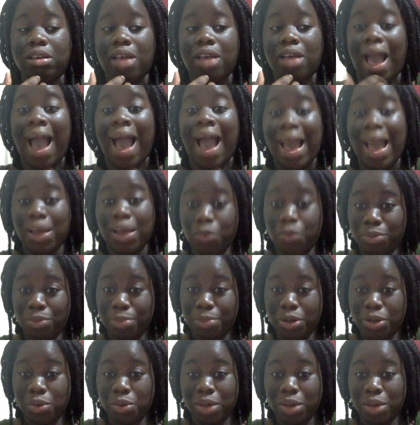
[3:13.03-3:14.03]
I would
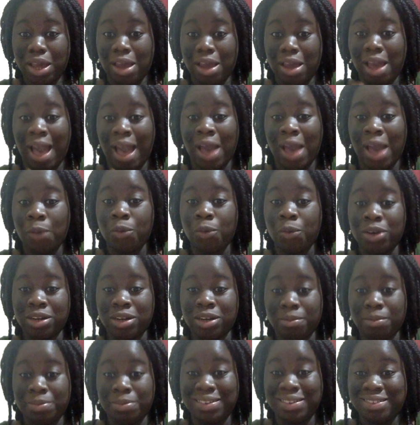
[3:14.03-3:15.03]
be okay. I
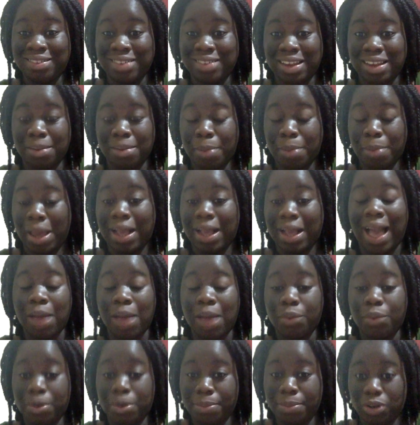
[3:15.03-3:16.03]
wouldn't be sent back. I
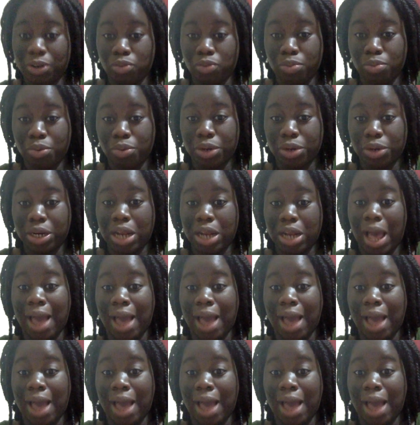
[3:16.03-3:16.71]
wouldn't be deported.